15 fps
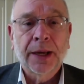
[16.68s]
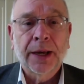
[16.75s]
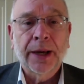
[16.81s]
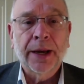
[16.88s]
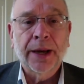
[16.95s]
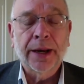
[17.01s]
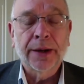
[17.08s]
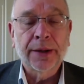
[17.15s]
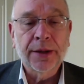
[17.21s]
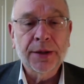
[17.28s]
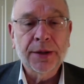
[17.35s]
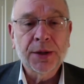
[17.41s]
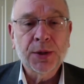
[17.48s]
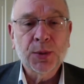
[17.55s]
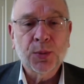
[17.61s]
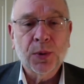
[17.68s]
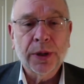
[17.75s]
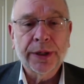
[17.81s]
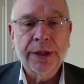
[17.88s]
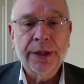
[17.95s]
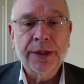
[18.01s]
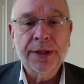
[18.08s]
and this is
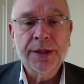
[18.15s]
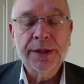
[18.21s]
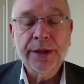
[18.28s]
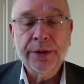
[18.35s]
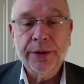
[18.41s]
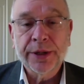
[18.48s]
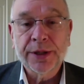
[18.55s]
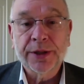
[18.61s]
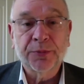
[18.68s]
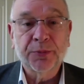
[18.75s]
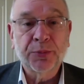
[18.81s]
one in a series of